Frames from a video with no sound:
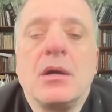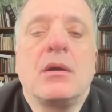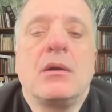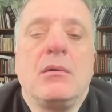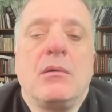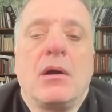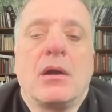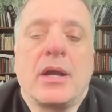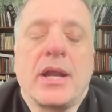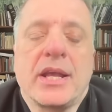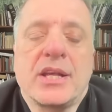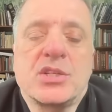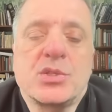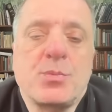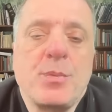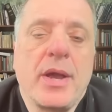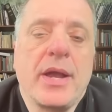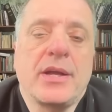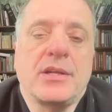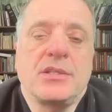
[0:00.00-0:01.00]
who are
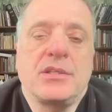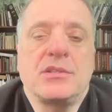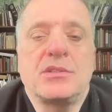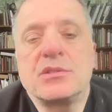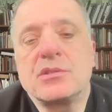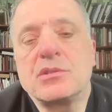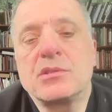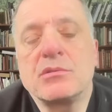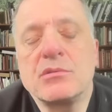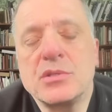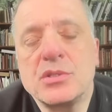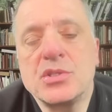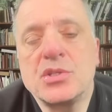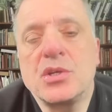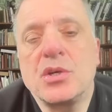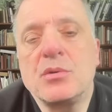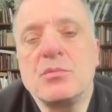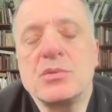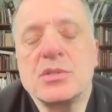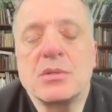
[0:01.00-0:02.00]
expected to
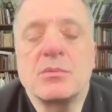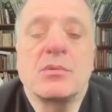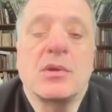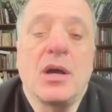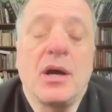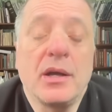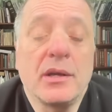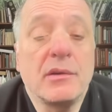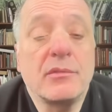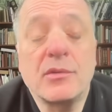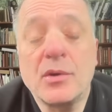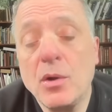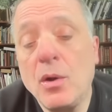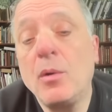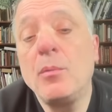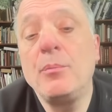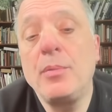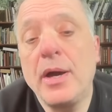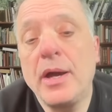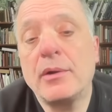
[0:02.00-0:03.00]
assume some kind of
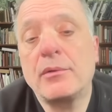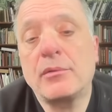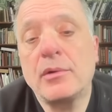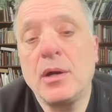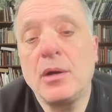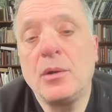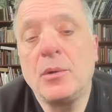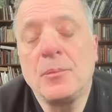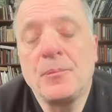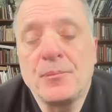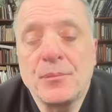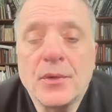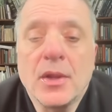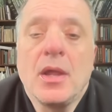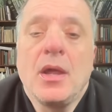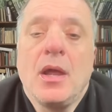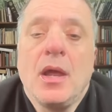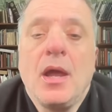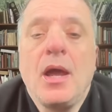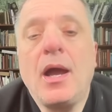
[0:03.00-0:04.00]
combat role.
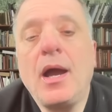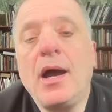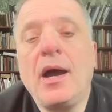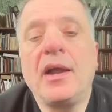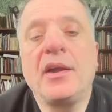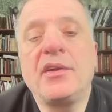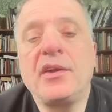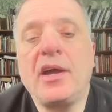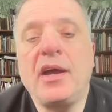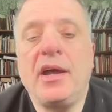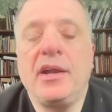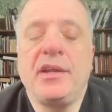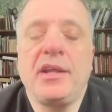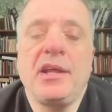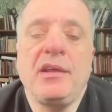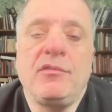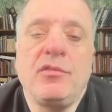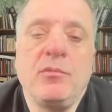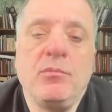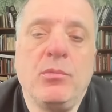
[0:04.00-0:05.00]
And an
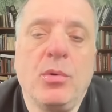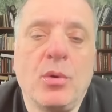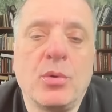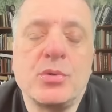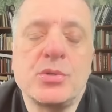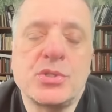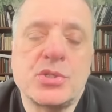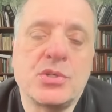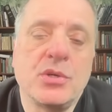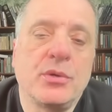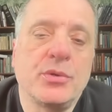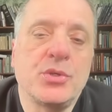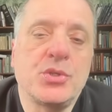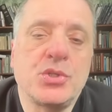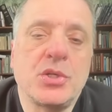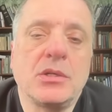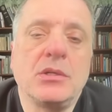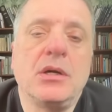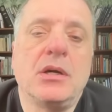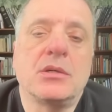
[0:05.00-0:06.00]
even more
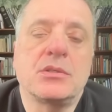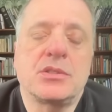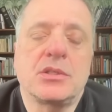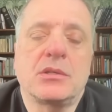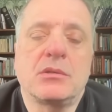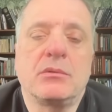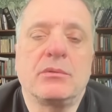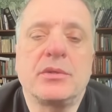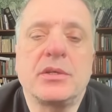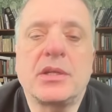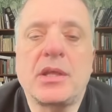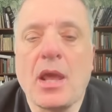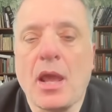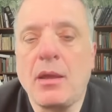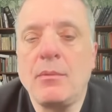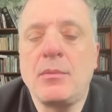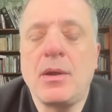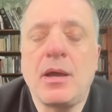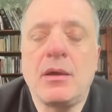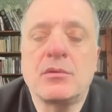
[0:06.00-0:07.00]
astonishing article that
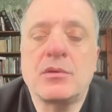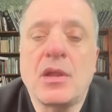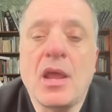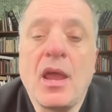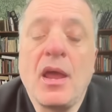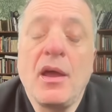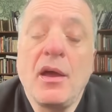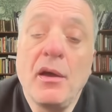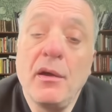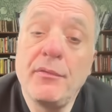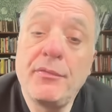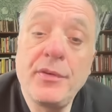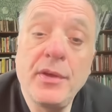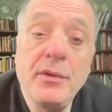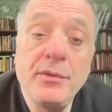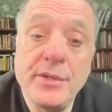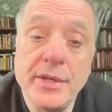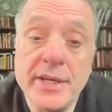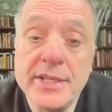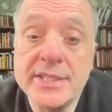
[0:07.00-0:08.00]
came out a
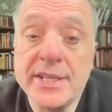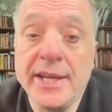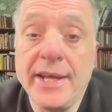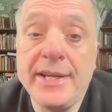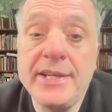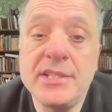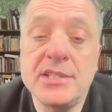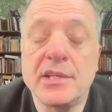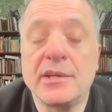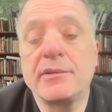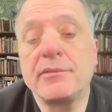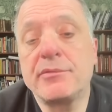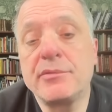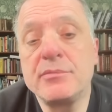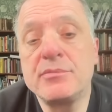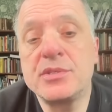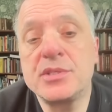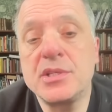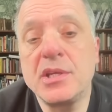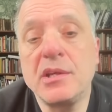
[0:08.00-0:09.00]
few days later
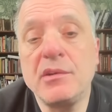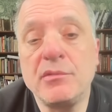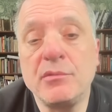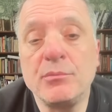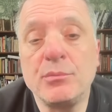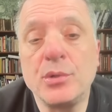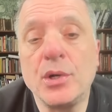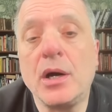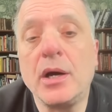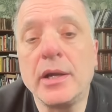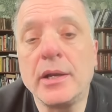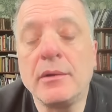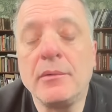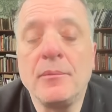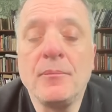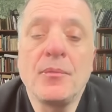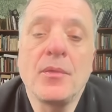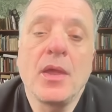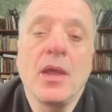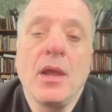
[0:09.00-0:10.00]
from Stephen Bryen,
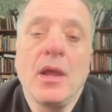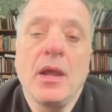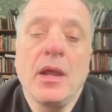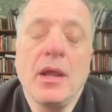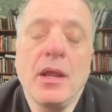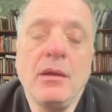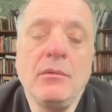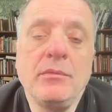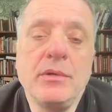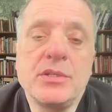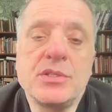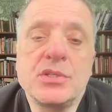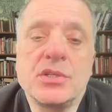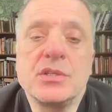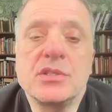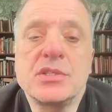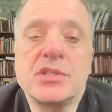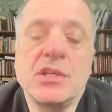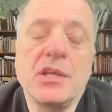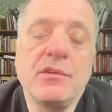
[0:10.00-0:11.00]
in which
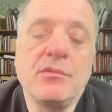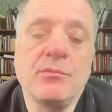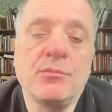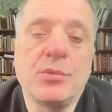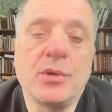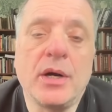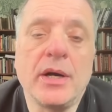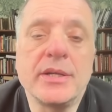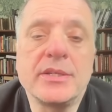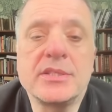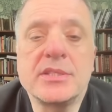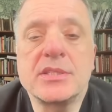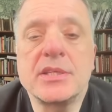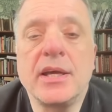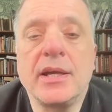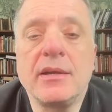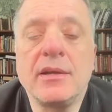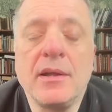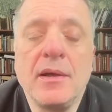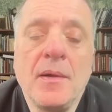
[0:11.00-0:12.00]
Stephen Bryen
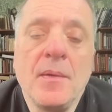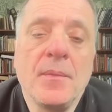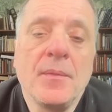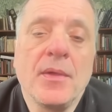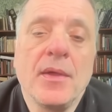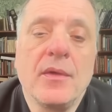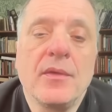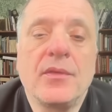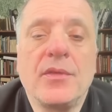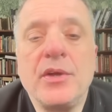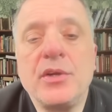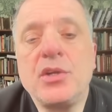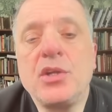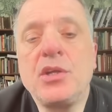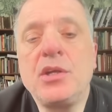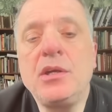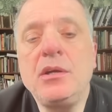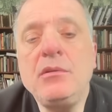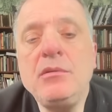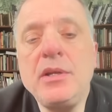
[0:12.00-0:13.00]
said that
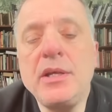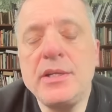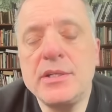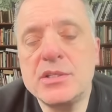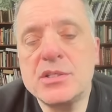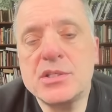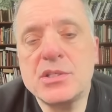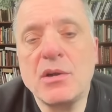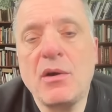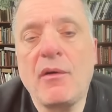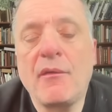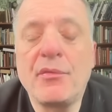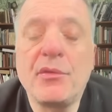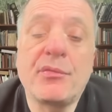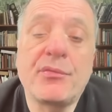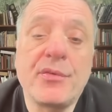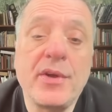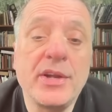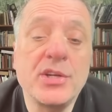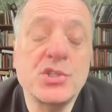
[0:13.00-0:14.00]
units of the
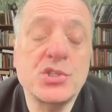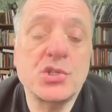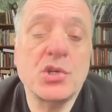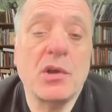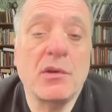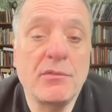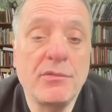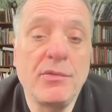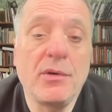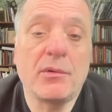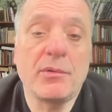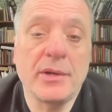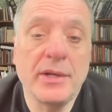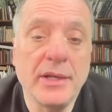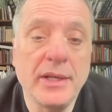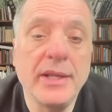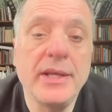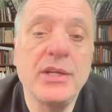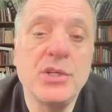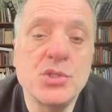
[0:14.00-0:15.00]
French
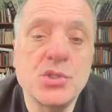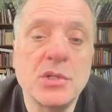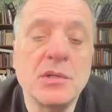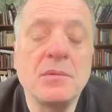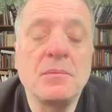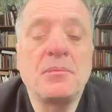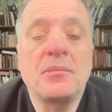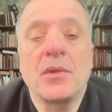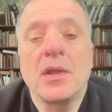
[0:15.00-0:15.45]
Foreign Legion